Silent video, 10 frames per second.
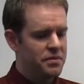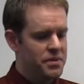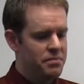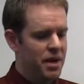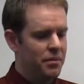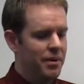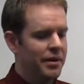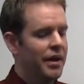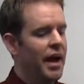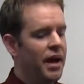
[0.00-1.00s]
Service Pack
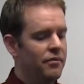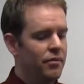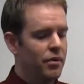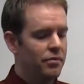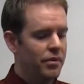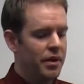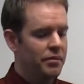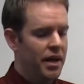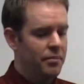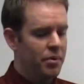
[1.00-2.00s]
1 and Forefront
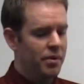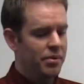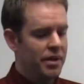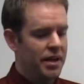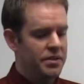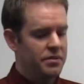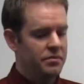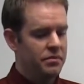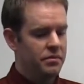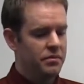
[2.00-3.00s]
Endpoint
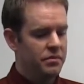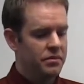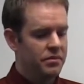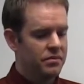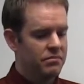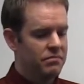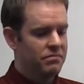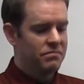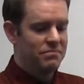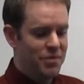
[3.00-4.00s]
Protection
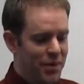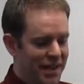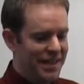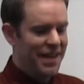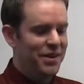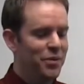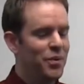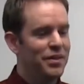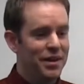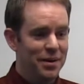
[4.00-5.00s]
2010
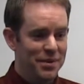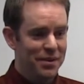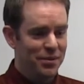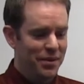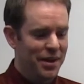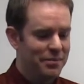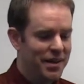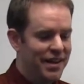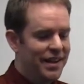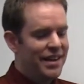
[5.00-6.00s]
with the update
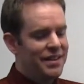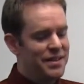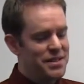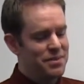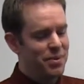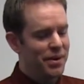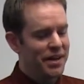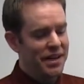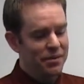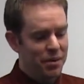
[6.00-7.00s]
rollout. This support
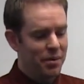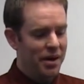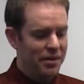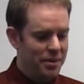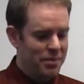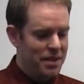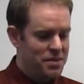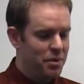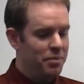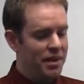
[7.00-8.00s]
and any required
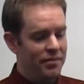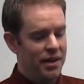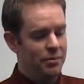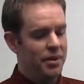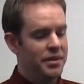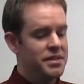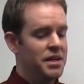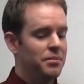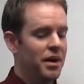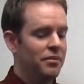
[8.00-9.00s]
updates will be available in the
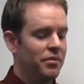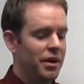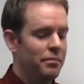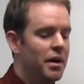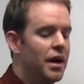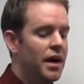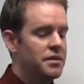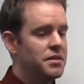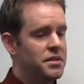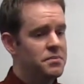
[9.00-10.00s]
same time frame
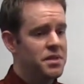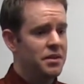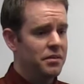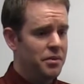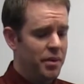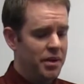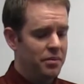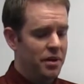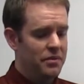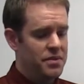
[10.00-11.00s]
as System Center
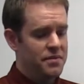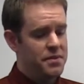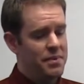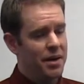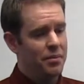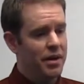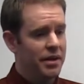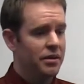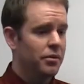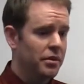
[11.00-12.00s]
2012 Service Pack
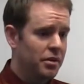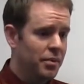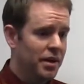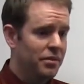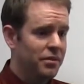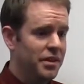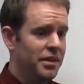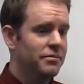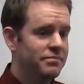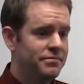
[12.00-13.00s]
1 in early 2013.